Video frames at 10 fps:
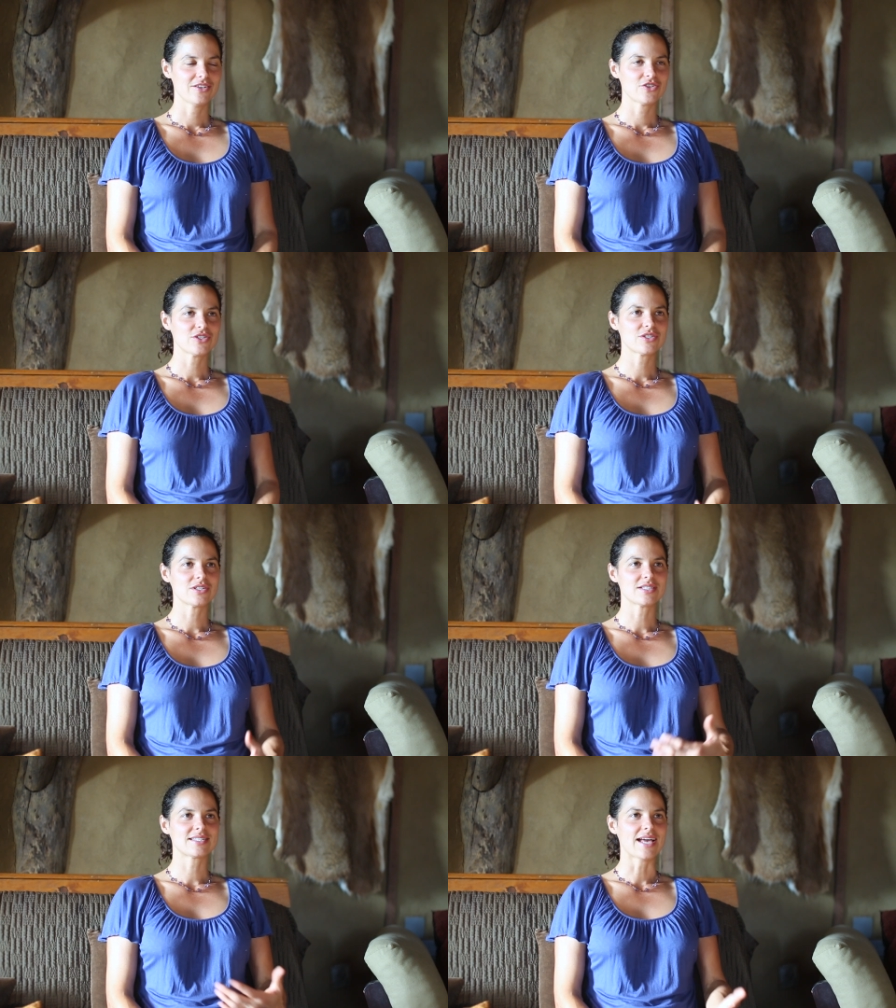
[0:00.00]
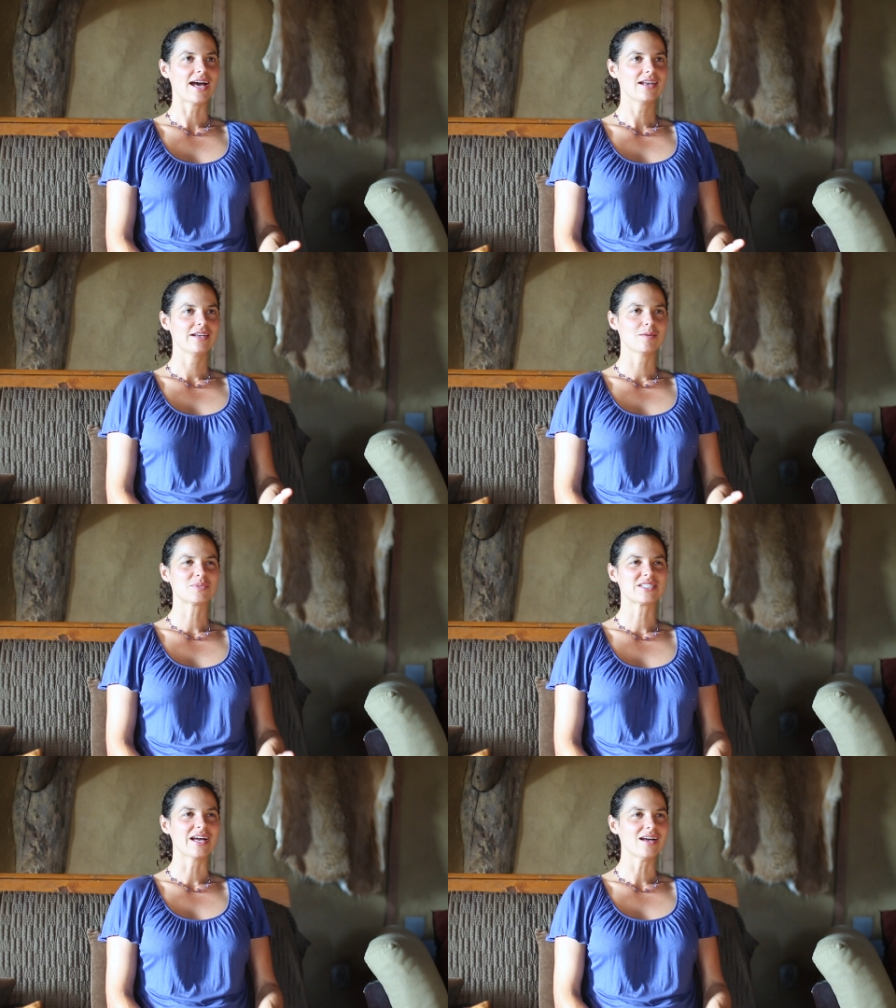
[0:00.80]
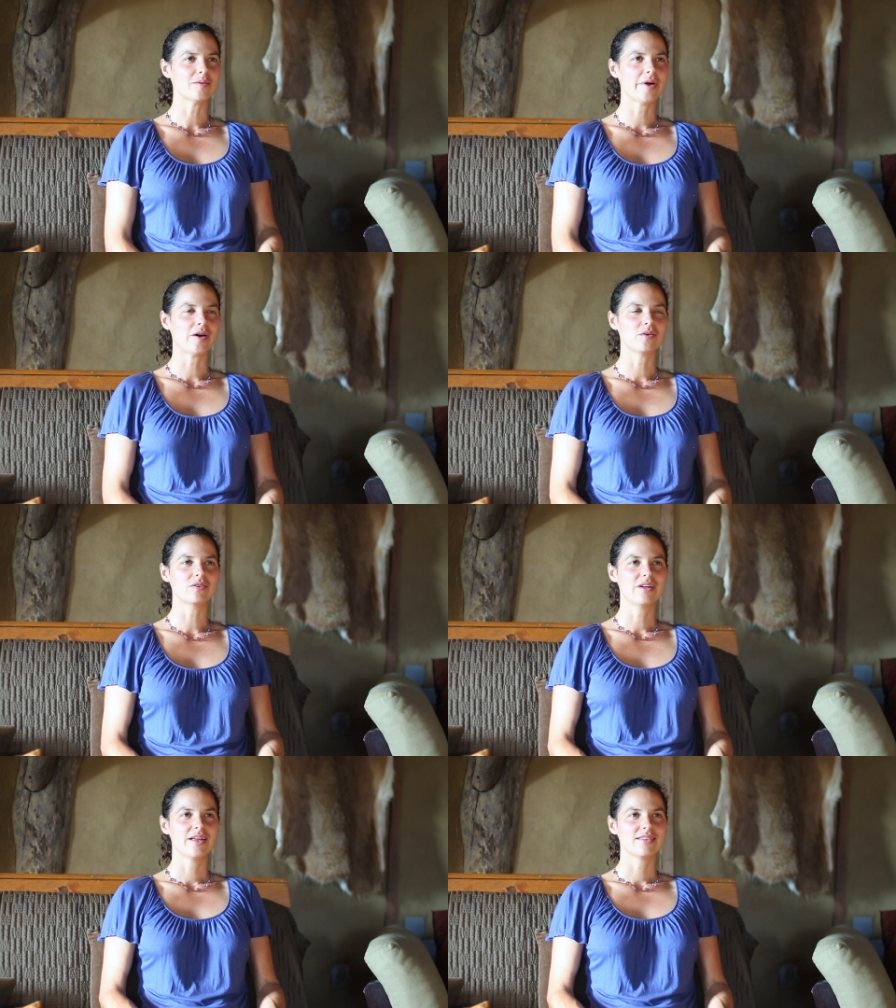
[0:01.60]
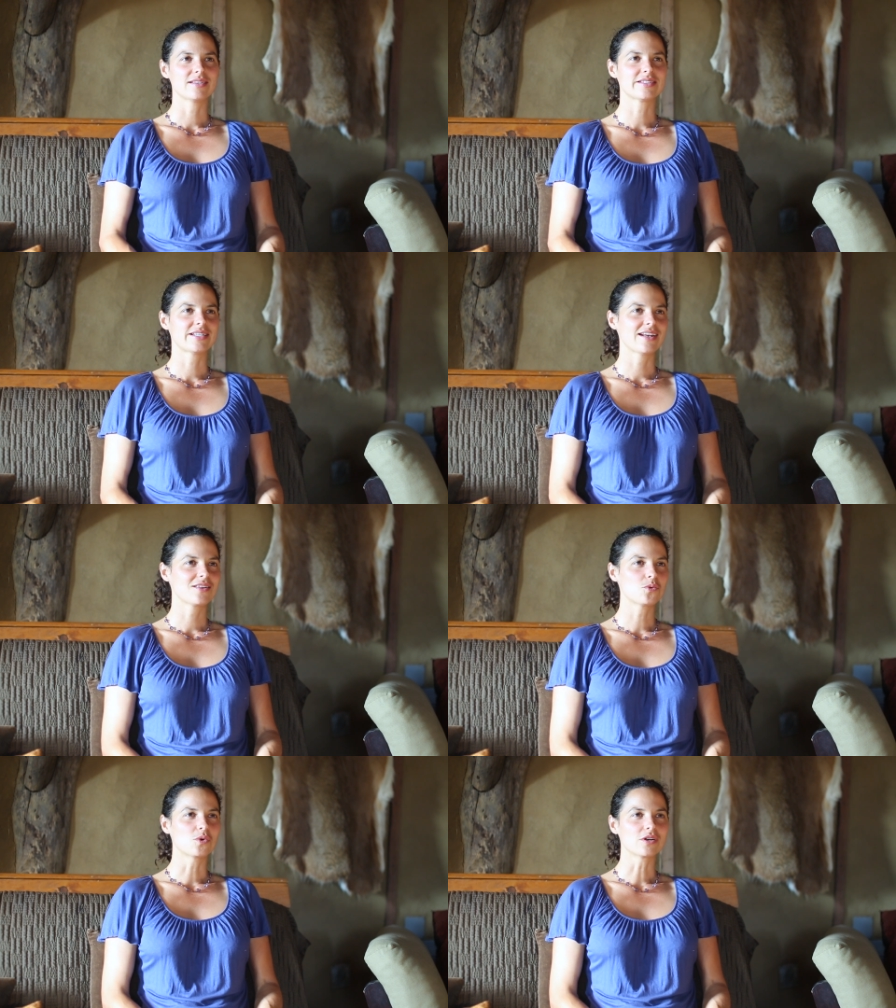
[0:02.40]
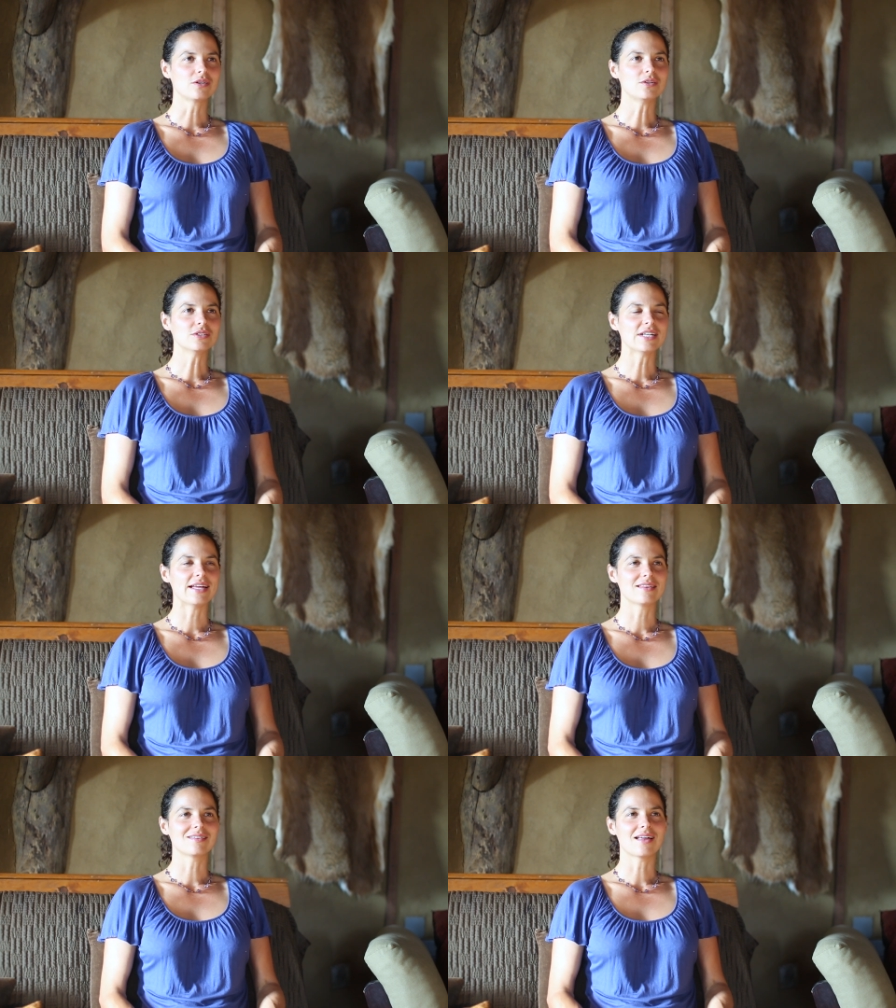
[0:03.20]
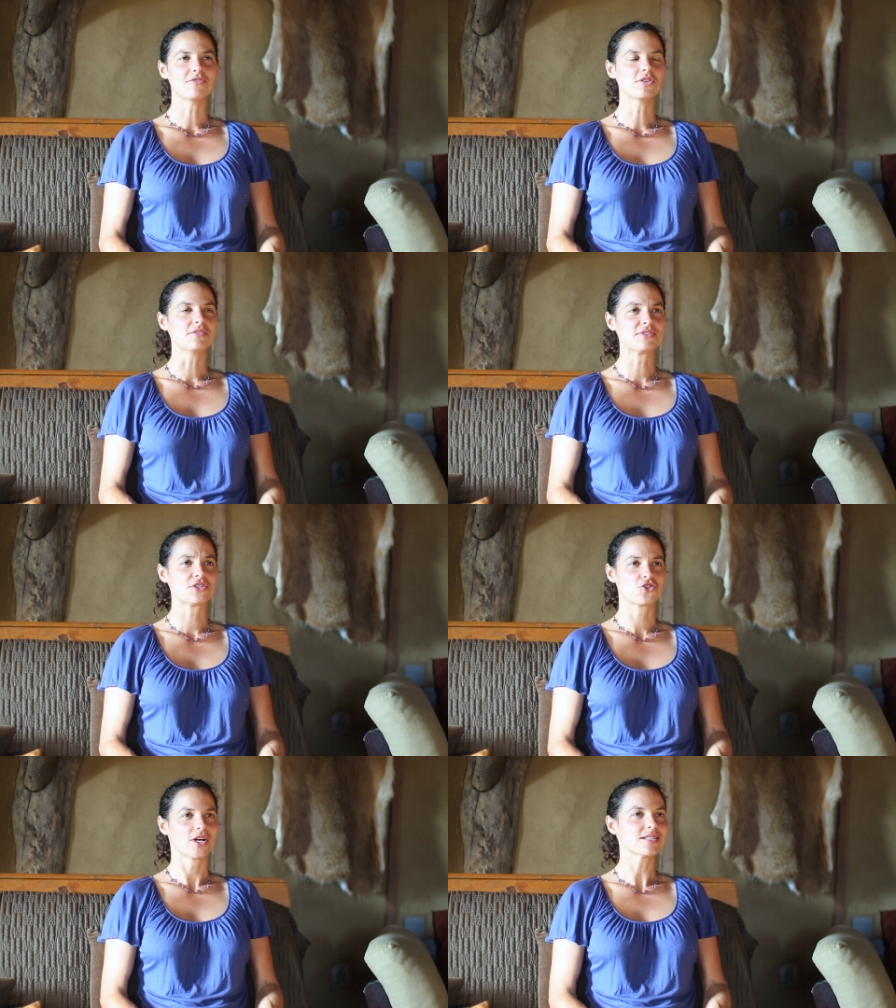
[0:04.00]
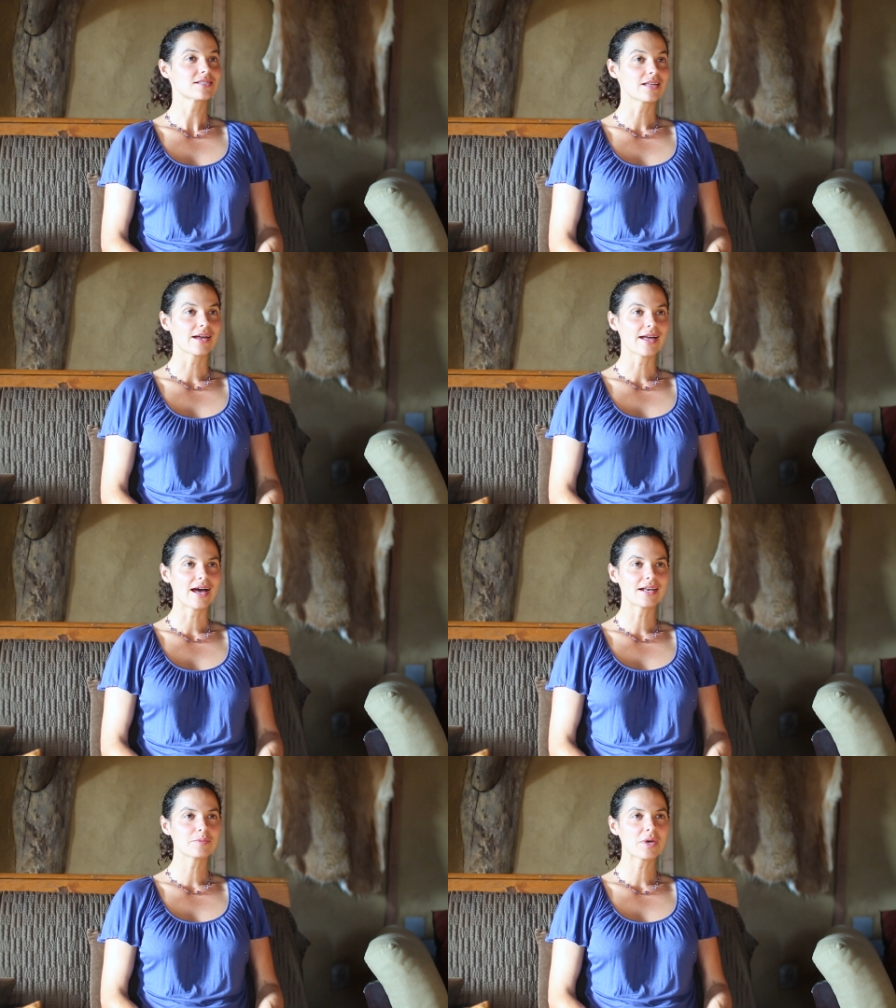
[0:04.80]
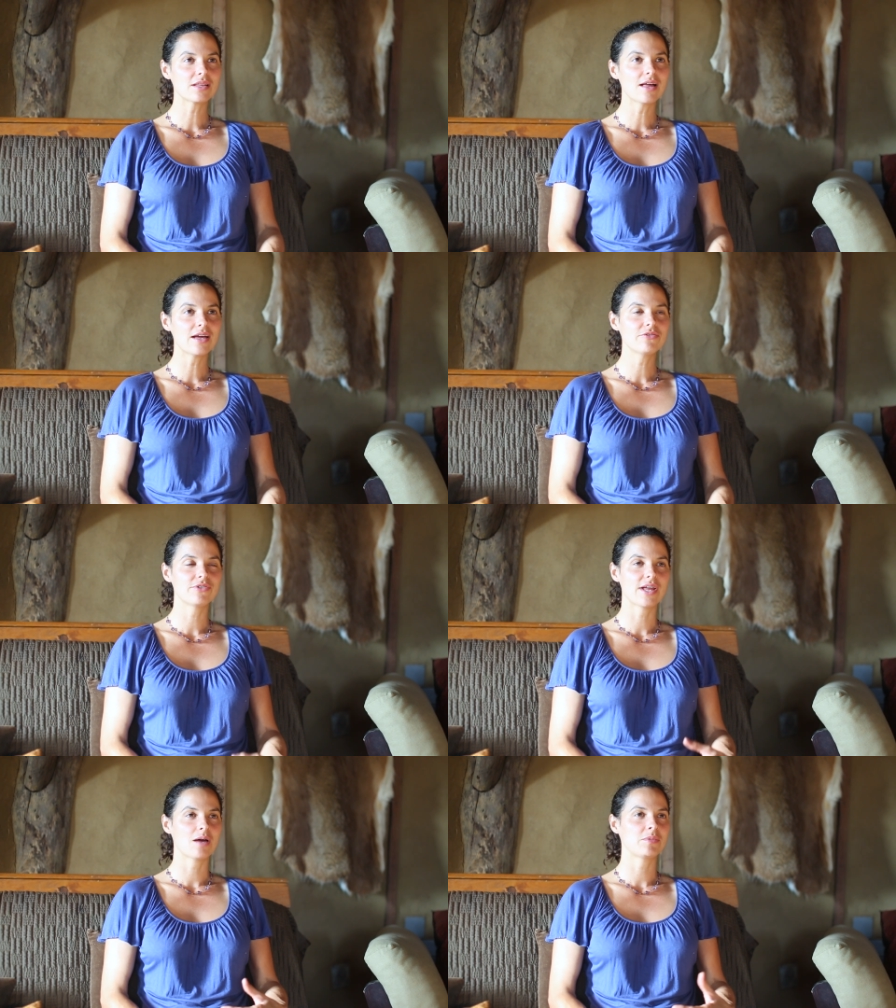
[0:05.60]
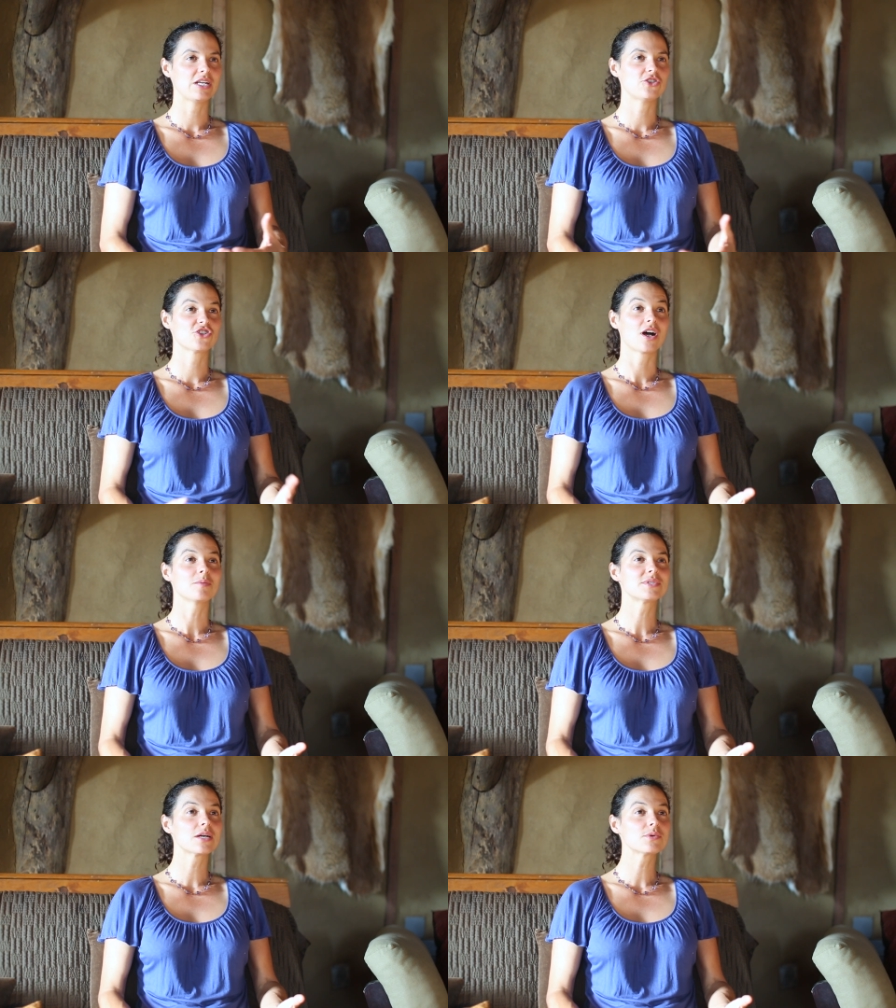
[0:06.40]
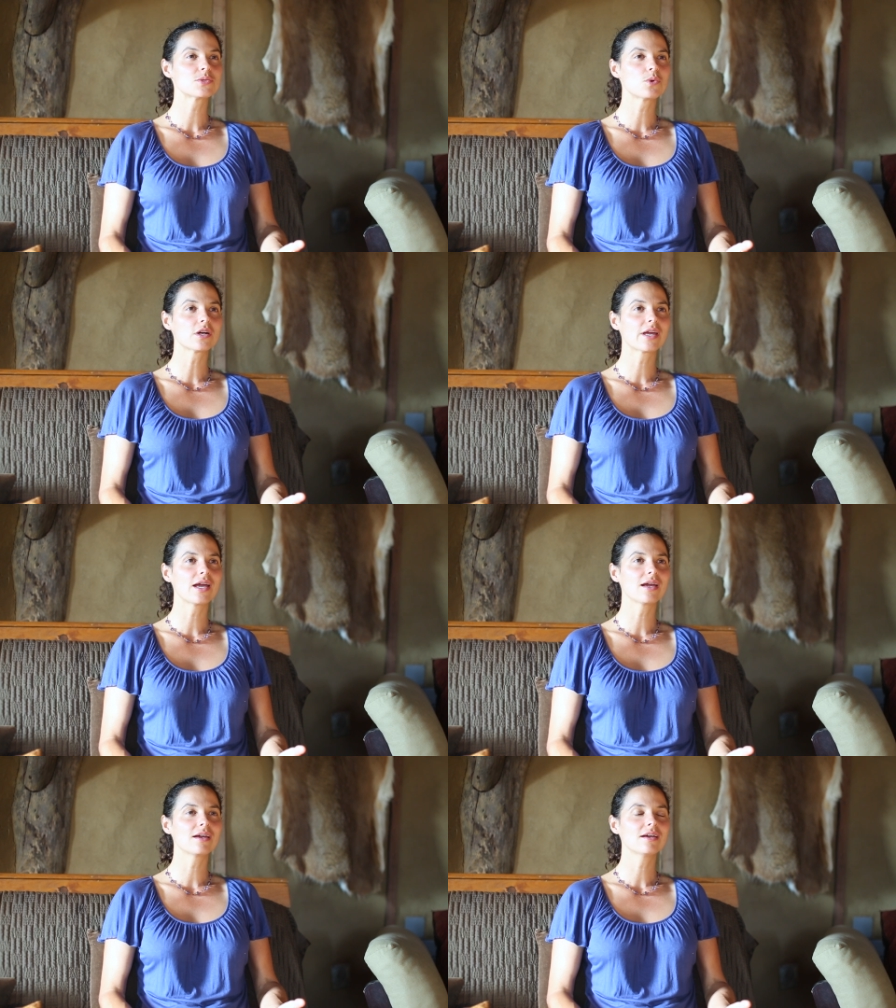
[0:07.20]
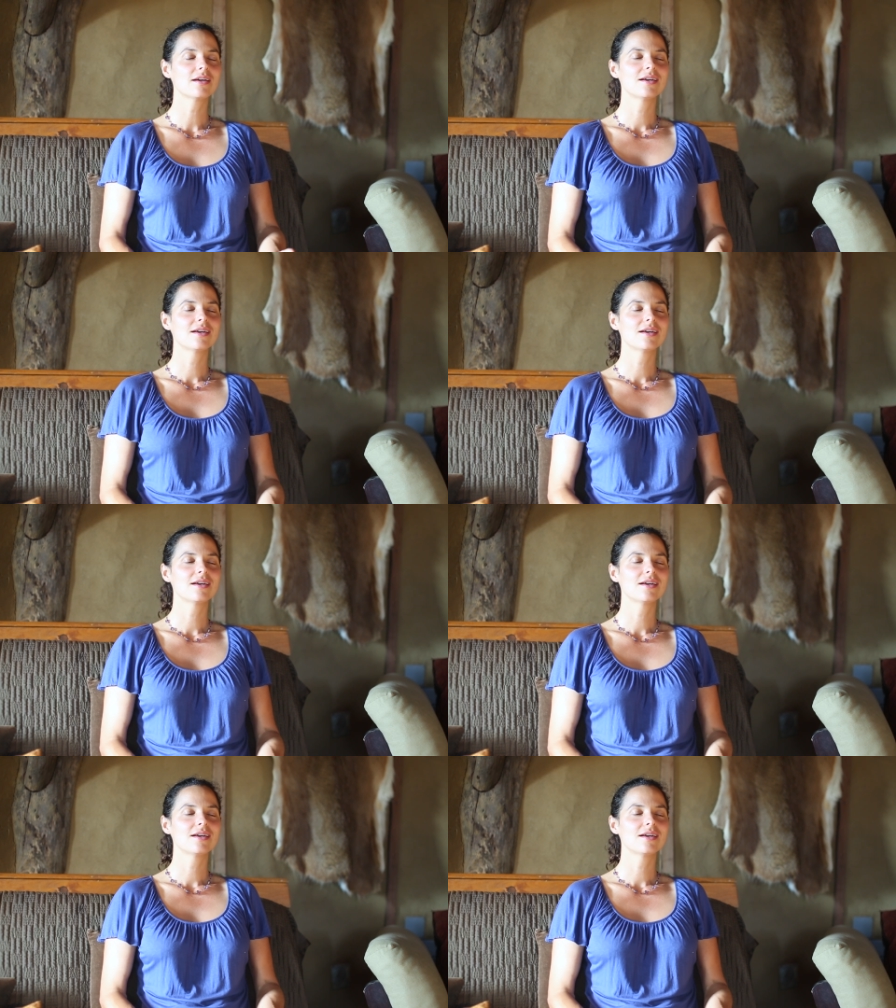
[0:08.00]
just sad and upset about the state of the world and the level of stress that I had in my life and how many jobs I was working.